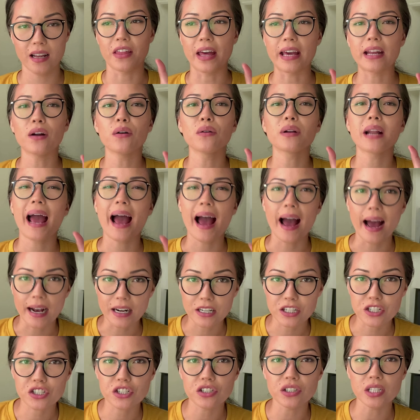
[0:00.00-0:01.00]
they don't
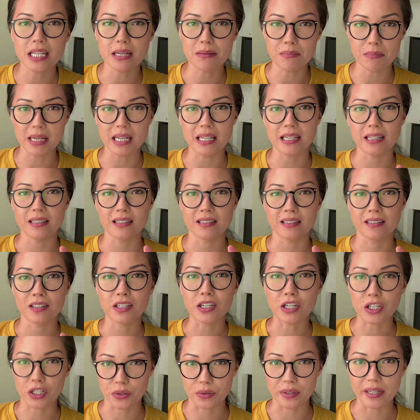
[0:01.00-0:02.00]
actually mean
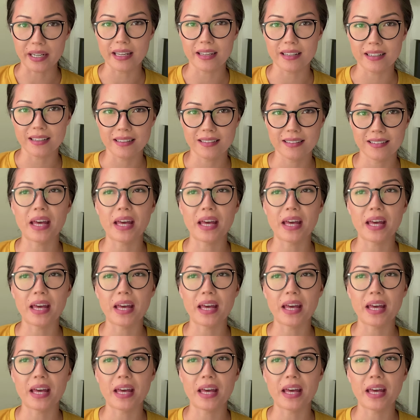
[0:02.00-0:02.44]
Korean.